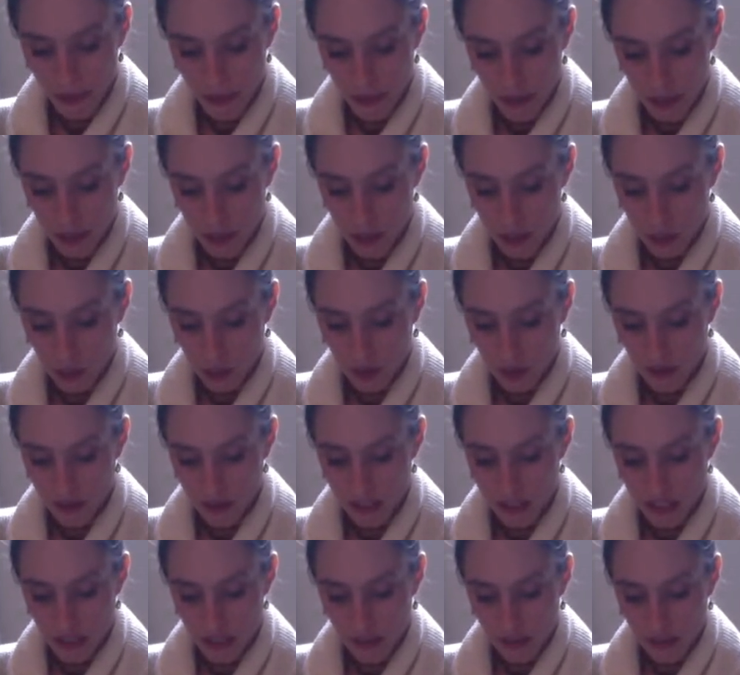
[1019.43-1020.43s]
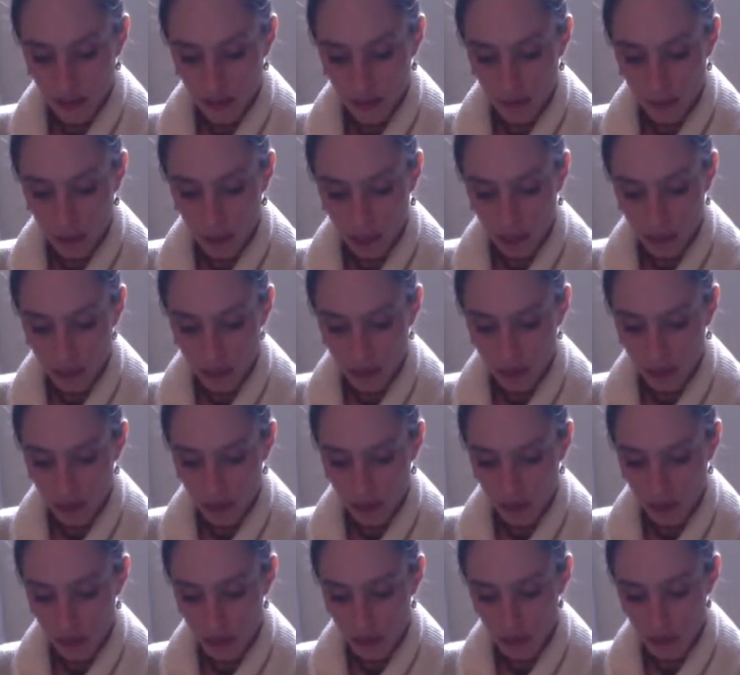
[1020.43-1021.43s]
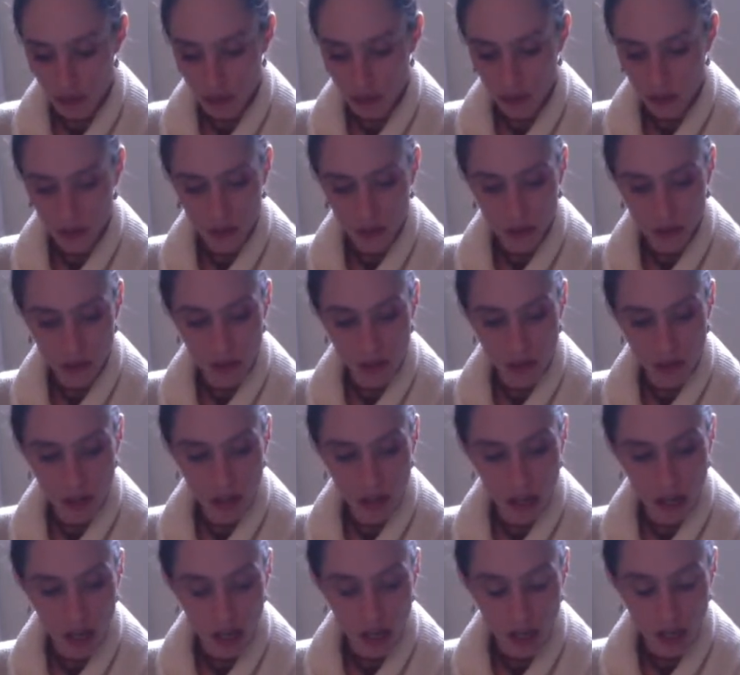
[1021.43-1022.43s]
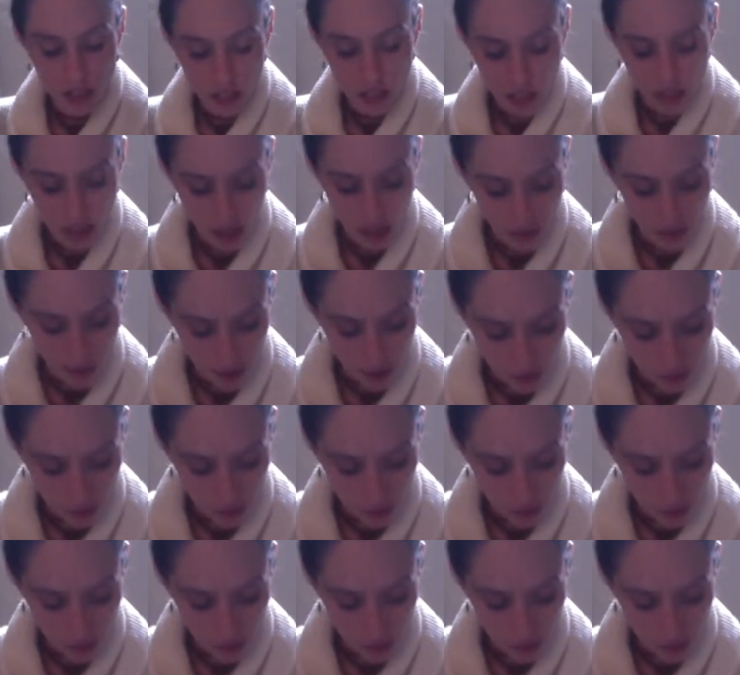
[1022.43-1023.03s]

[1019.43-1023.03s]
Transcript: So we have 7 of Pentacles, 7 of